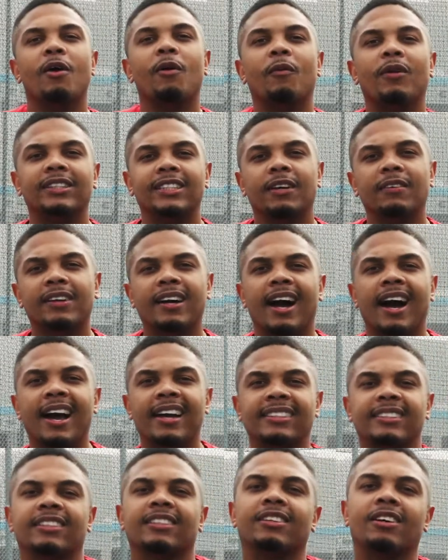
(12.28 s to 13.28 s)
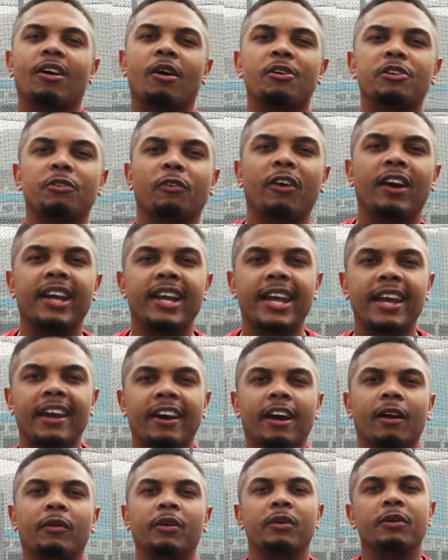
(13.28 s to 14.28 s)
What's up, guys? Coach Roy
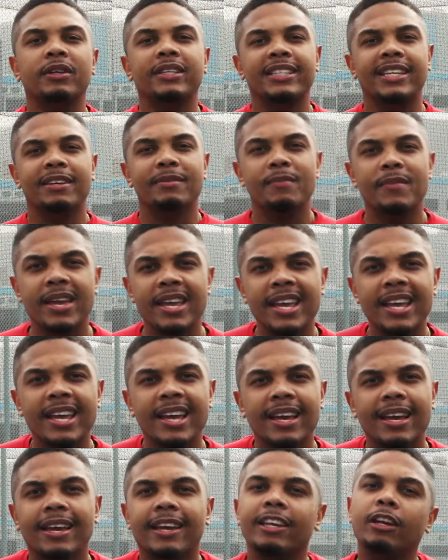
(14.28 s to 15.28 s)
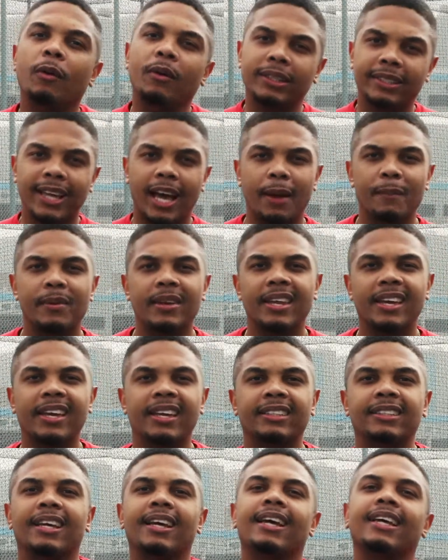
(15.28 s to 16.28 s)
here, and when you see me, you know what time it
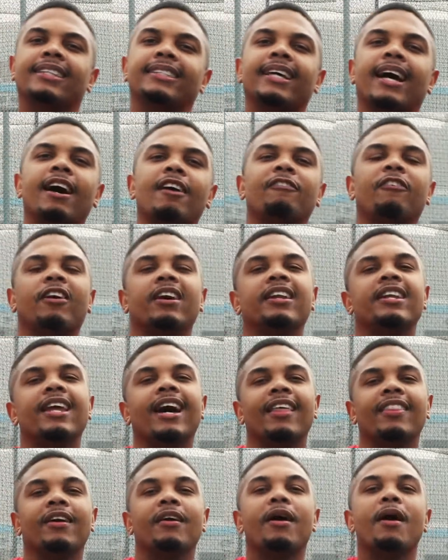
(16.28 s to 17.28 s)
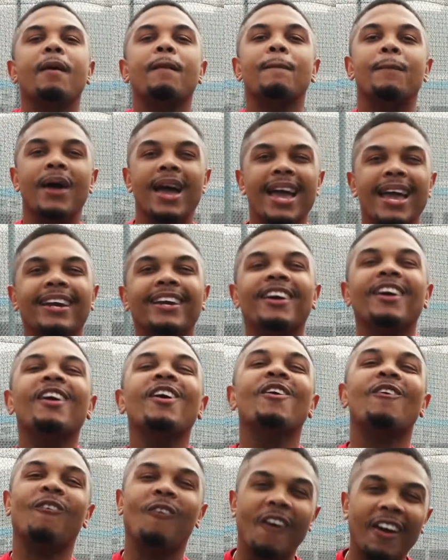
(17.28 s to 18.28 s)
is. It's time for another
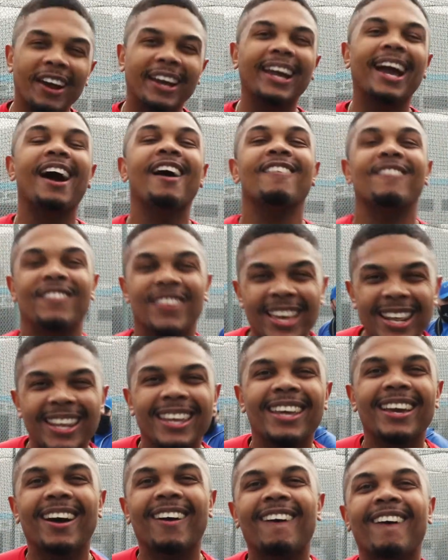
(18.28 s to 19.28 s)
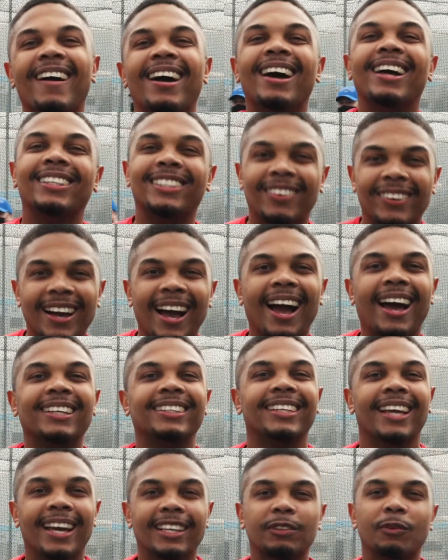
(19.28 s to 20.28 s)
banger workout video. So
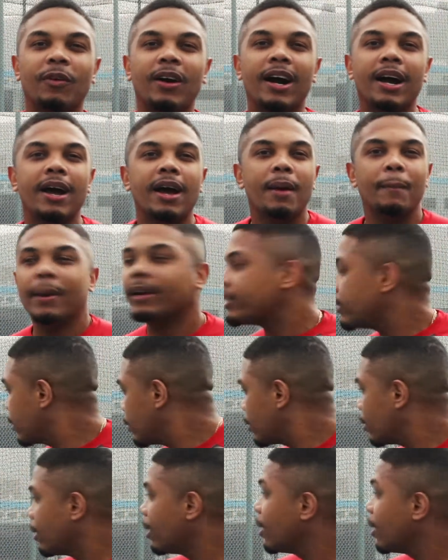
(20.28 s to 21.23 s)
guys, guess what? Make sure,